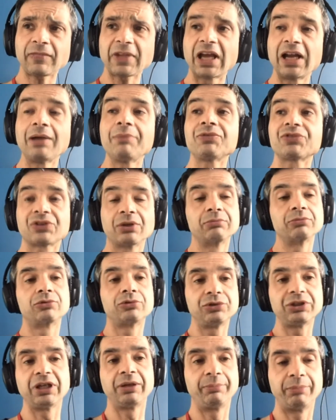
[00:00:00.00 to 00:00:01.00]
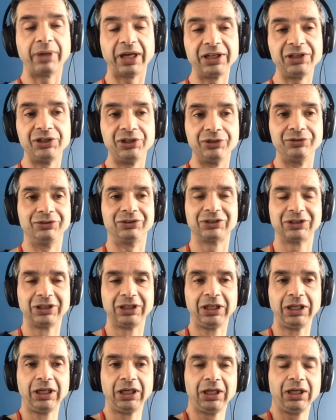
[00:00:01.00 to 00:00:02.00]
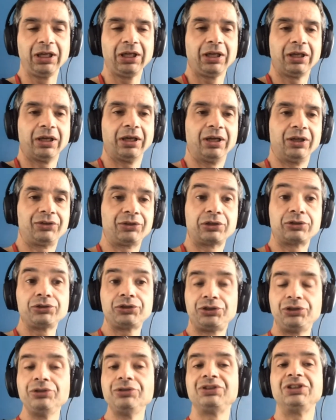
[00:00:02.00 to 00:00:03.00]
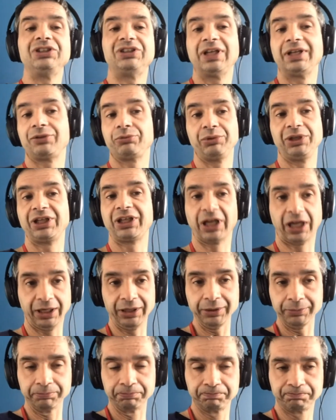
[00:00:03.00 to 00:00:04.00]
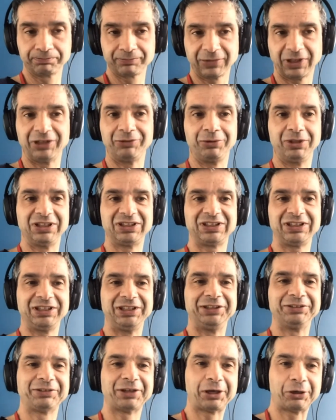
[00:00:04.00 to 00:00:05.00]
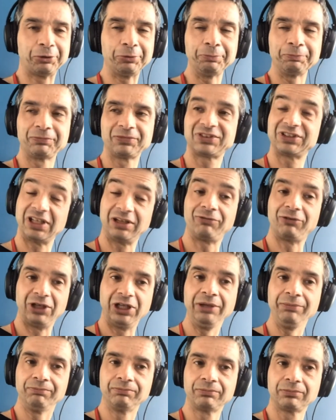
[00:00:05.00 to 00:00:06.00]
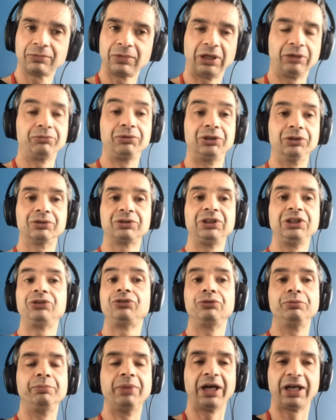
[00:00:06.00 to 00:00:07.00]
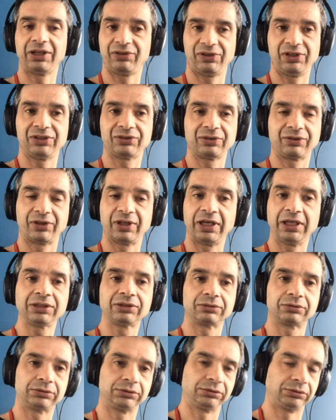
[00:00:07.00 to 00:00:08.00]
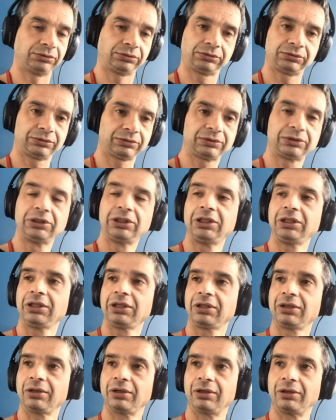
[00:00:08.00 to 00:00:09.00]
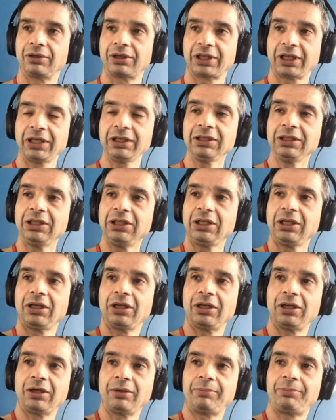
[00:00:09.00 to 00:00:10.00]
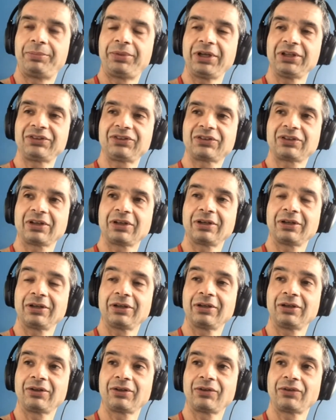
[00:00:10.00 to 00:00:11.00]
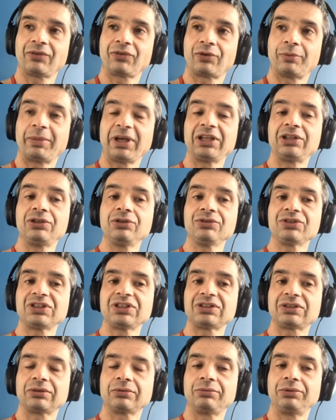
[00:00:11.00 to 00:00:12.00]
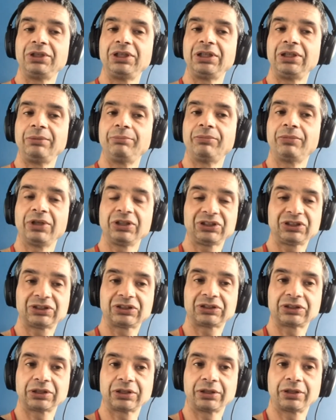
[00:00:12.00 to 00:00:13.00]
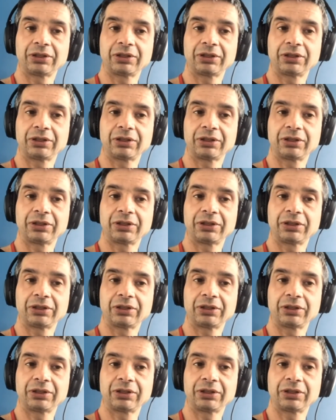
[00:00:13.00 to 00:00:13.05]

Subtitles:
I have some good and bad news. The good news is that we can, and we'll see how, safely, and we don't need to buy this or that, okay. But the bad news is we must